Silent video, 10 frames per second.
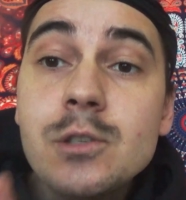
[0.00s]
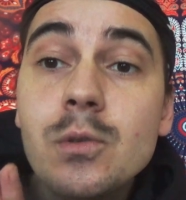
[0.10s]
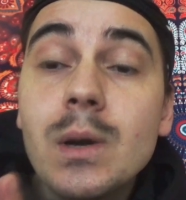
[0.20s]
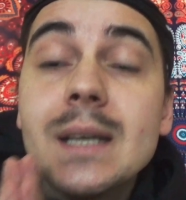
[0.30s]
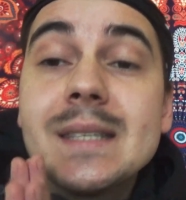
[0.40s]

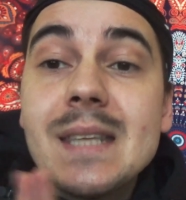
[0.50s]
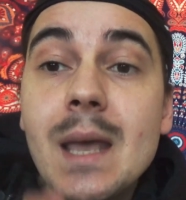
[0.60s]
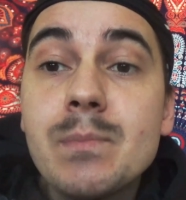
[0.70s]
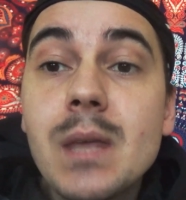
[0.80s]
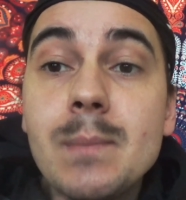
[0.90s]
to
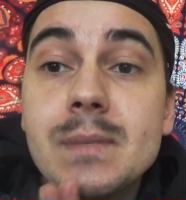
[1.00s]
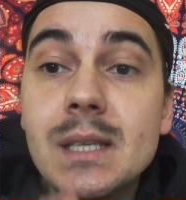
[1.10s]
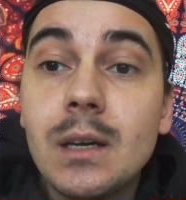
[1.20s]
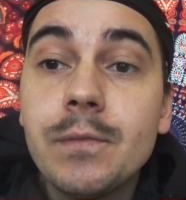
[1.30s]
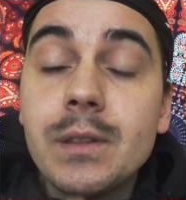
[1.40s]
accept
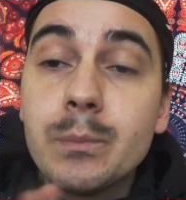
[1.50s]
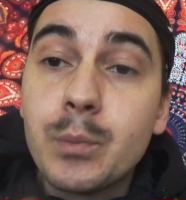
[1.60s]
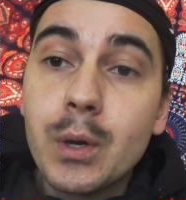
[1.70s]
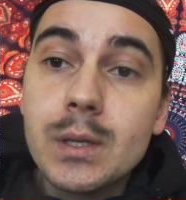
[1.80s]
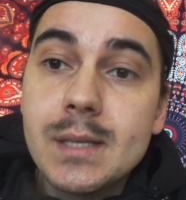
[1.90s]
himself in the
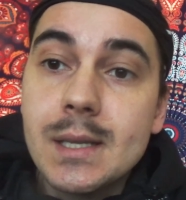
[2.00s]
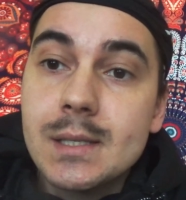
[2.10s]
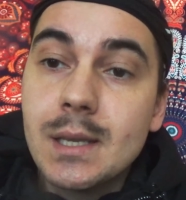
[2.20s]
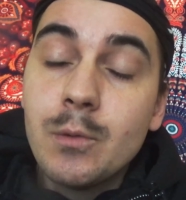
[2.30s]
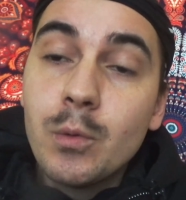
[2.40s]

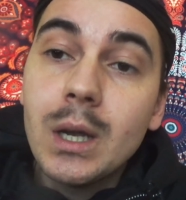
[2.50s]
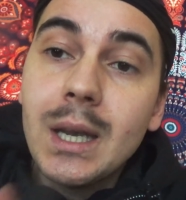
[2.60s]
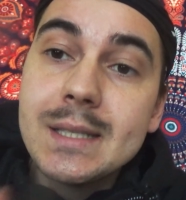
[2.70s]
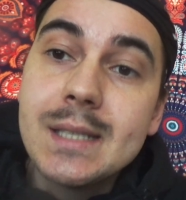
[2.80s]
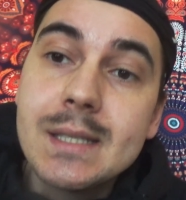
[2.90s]
process he
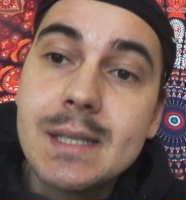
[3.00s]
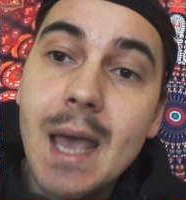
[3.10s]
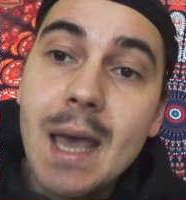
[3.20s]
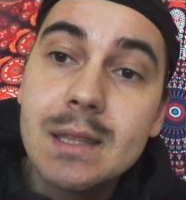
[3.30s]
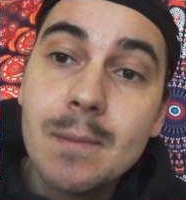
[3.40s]
realizes
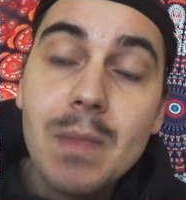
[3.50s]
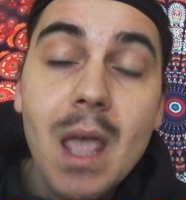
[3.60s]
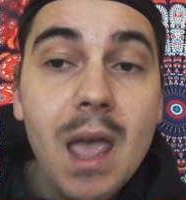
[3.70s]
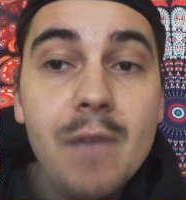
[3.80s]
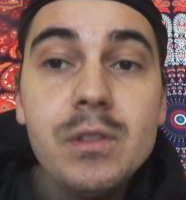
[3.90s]
that
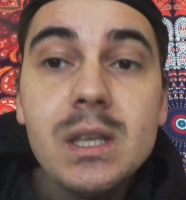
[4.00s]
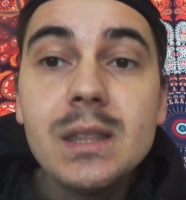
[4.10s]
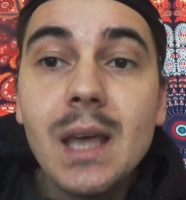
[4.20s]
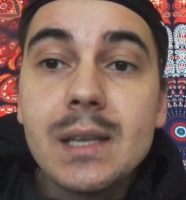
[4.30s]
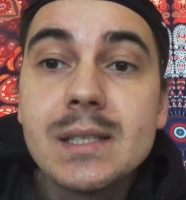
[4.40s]

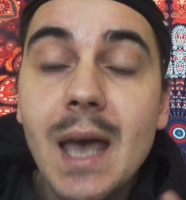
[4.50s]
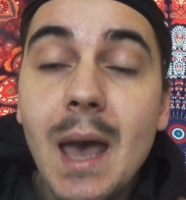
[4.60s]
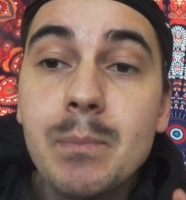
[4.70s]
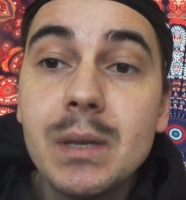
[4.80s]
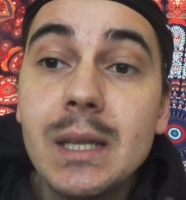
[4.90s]
everything that is
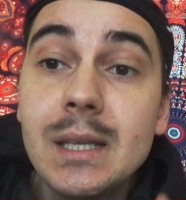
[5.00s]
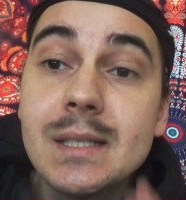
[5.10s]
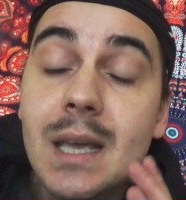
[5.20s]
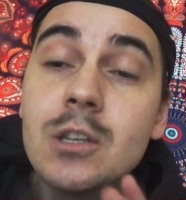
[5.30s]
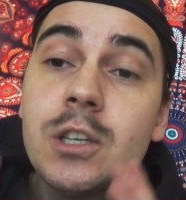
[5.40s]
happening
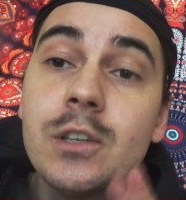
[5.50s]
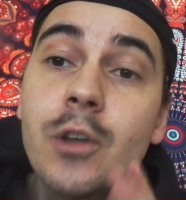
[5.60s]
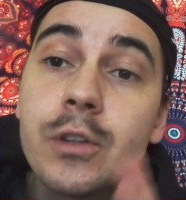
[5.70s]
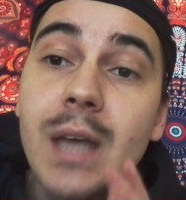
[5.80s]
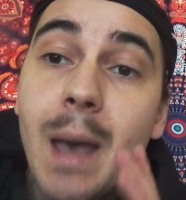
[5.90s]
is actually
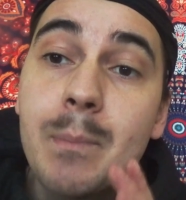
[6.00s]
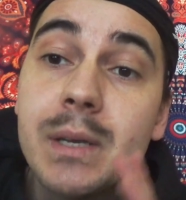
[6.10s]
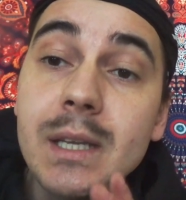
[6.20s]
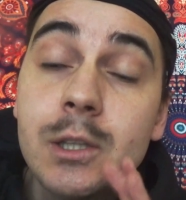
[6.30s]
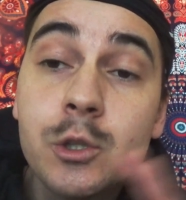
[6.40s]
not
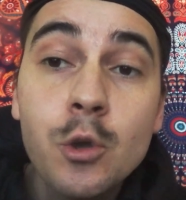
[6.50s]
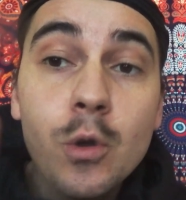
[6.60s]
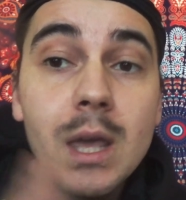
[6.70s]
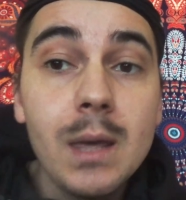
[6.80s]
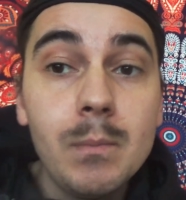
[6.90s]
happening to
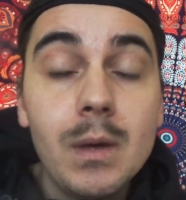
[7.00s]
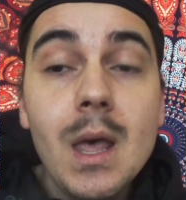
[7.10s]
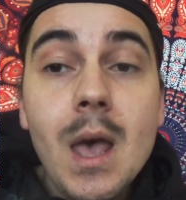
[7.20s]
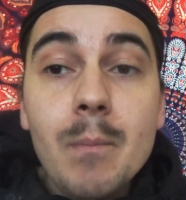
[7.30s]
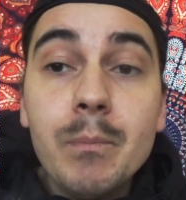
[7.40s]
him
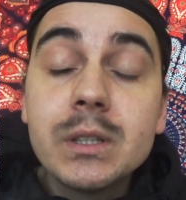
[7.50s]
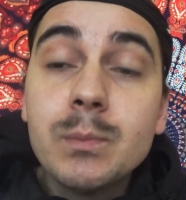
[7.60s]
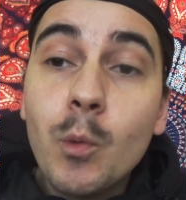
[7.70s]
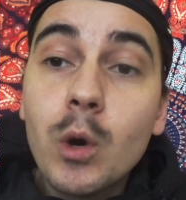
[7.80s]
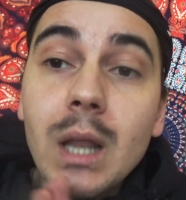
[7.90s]
but
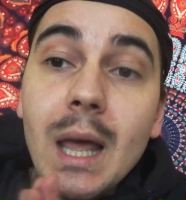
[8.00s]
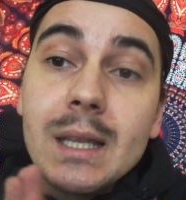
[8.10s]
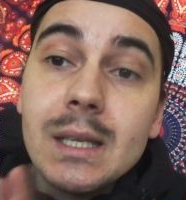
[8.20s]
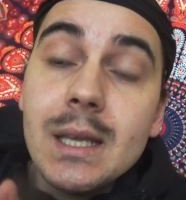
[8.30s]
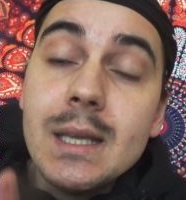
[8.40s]
more
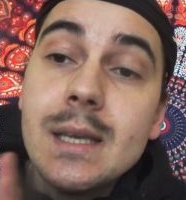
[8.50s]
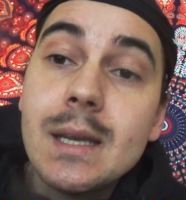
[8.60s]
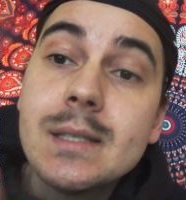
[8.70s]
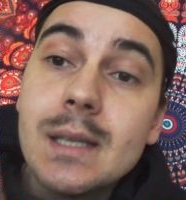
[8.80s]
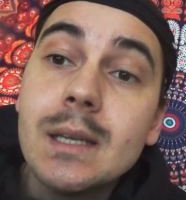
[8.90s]
likely it
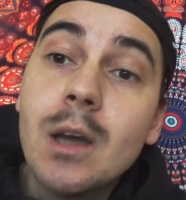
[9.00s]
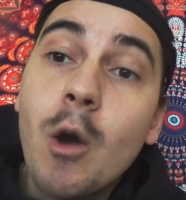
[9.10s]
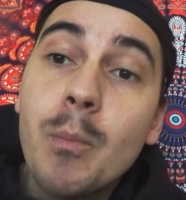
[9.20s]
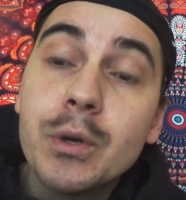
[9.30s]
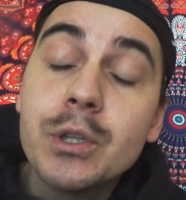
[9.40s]
is an
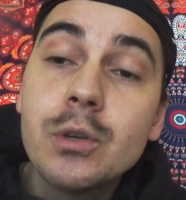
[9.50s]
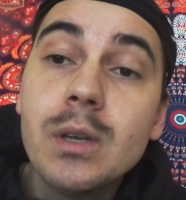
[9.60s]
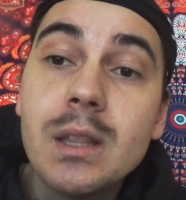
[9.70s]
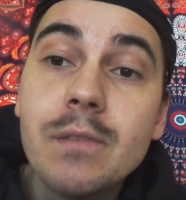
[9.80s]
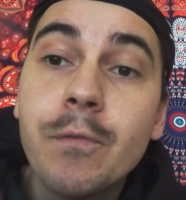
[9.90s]

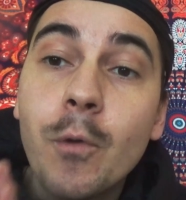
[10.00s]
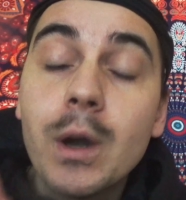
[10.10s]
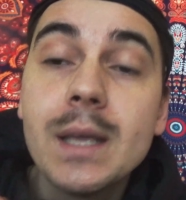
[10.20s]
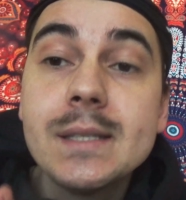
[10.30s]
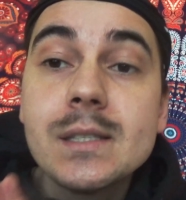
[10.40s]
opportunity
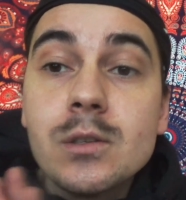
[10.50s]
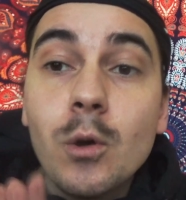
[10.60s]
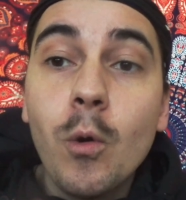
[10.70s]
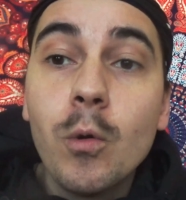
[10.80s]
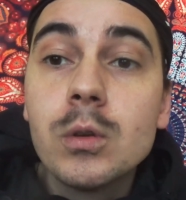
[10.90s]
for his
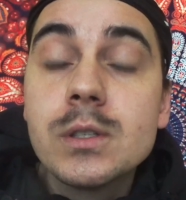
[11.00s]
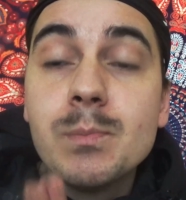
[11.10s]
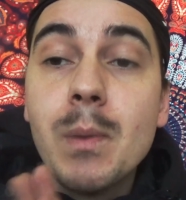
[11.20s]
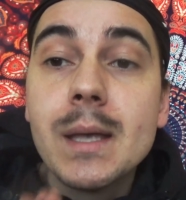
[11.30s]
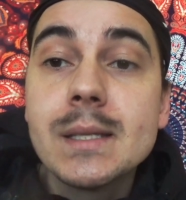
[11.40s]
soul's
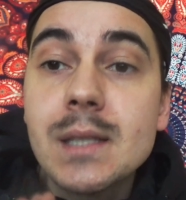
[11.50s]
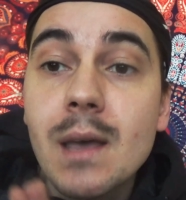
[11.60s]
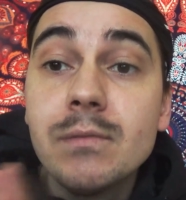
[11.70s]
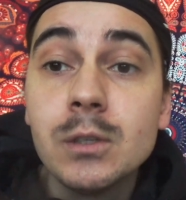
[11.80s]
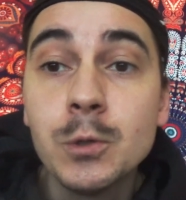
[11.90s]
best
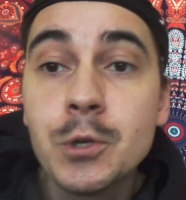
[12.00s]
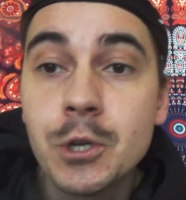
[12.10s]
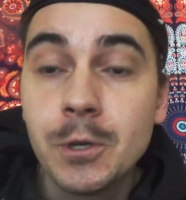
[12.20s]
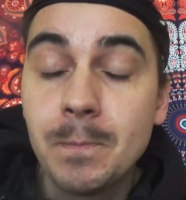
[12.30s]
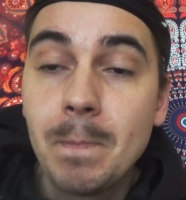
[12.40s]

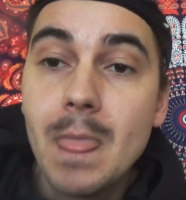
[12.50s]
evolution